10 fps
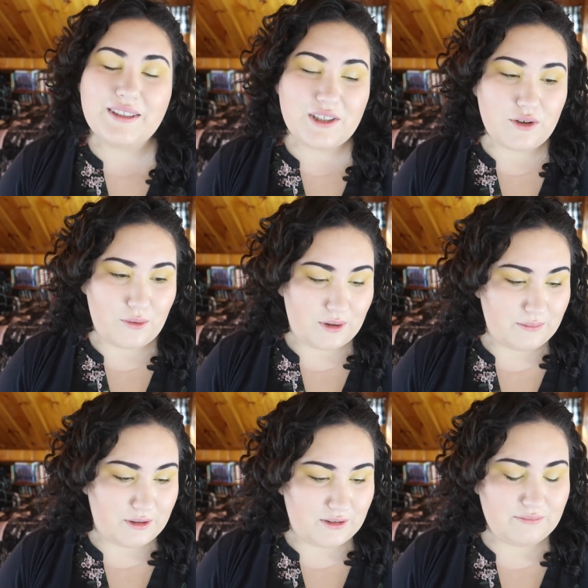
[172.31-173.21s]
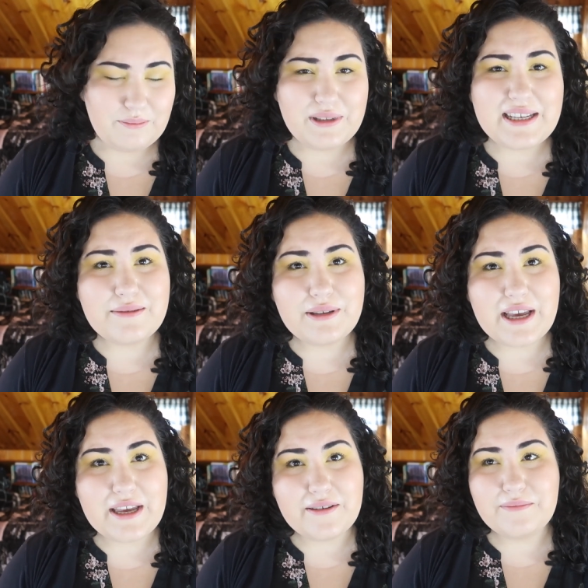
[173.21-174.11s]
it's adorable. Play some
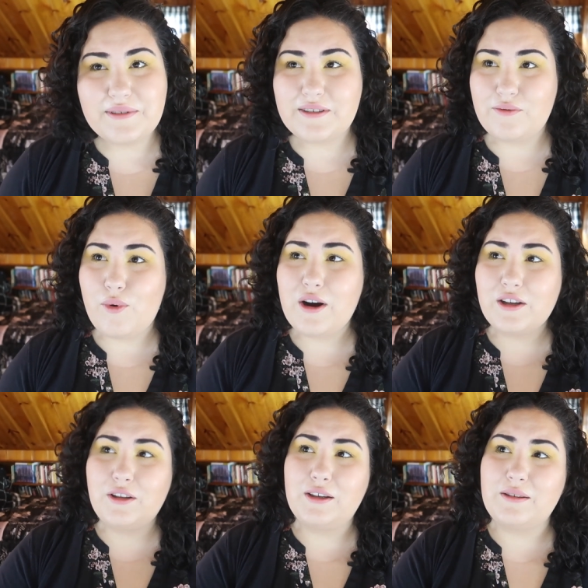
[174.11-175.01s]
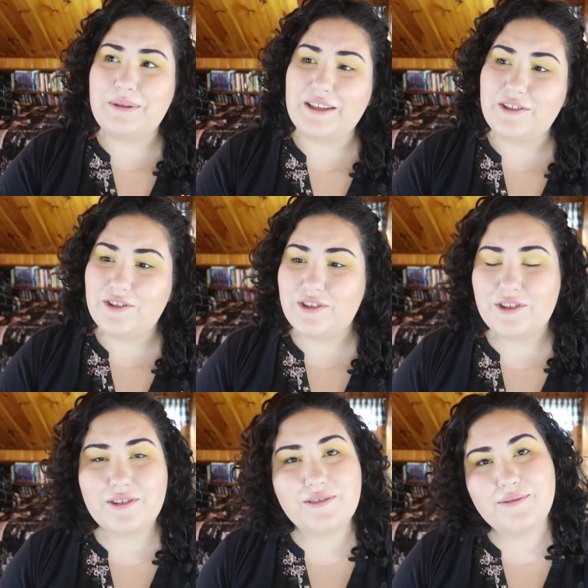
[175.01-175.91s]
games, walk along the
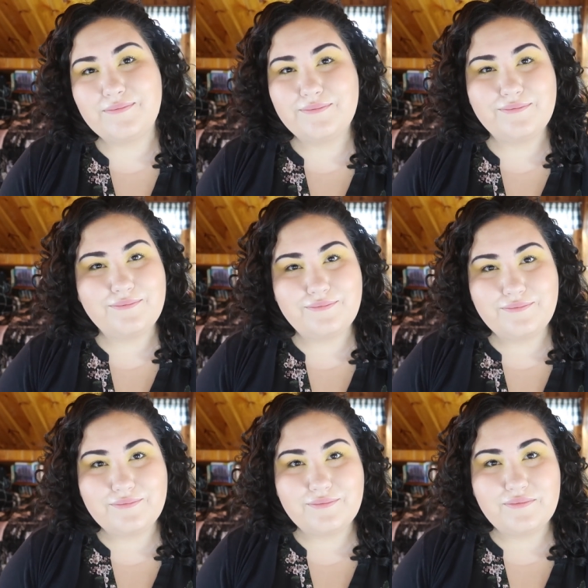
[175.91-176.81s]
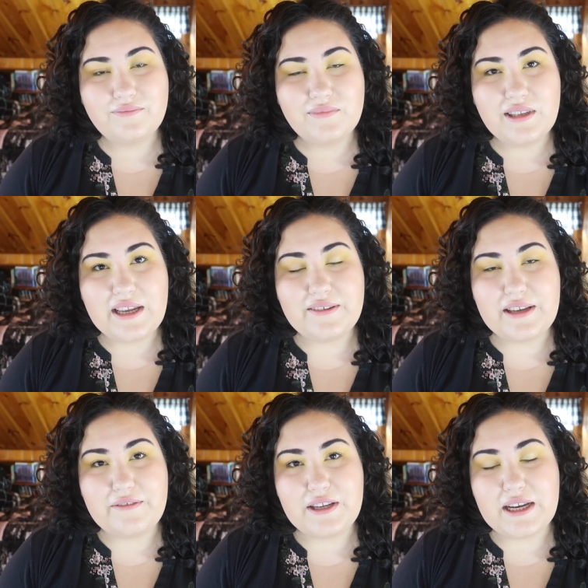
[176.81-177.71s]
beach. Is
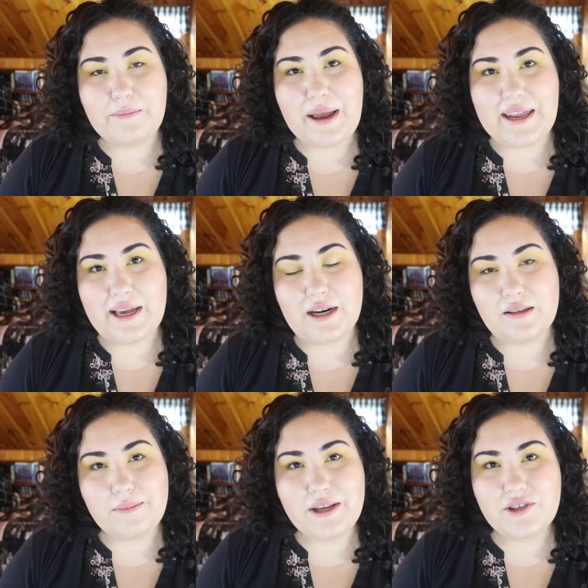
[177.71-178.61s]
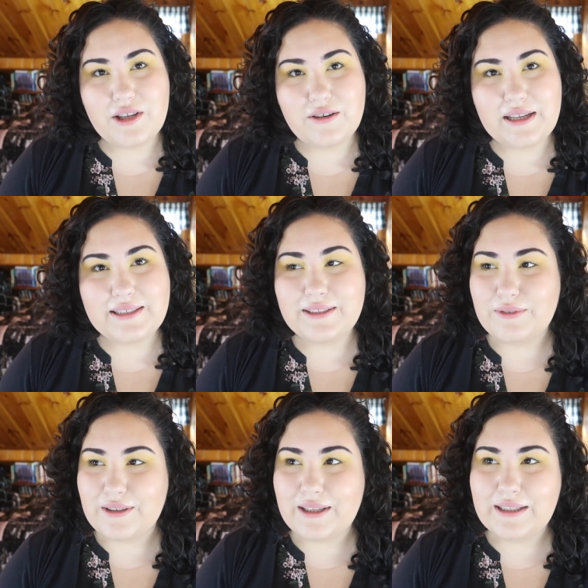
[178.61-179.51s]
if you gotta pay to get on the beach though. That's the
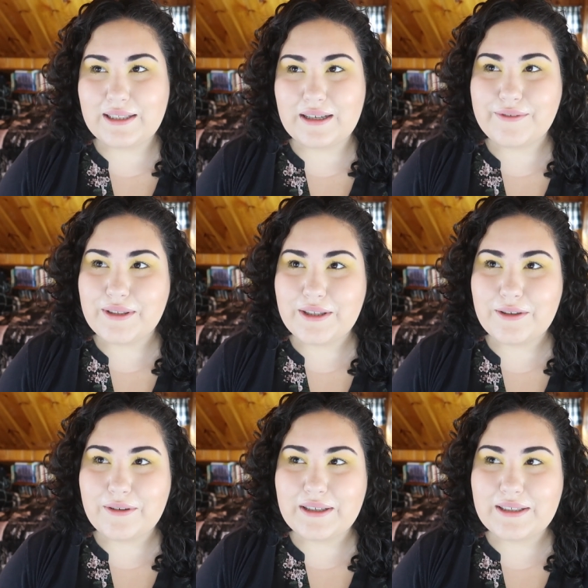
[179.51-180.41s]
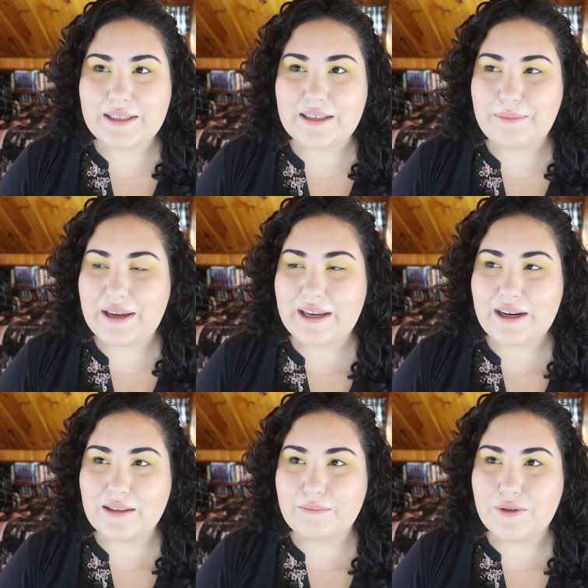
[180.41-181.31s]
one thing that's kind of really annoying, is you gotta pay to
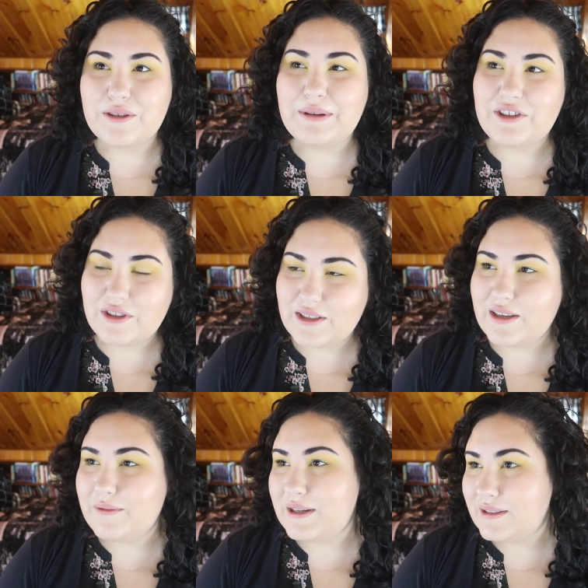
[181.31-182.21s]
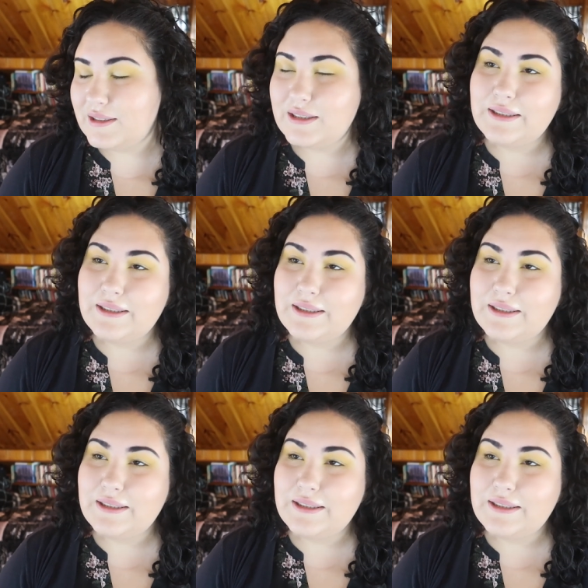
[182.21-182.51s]
get on most beaches anyway.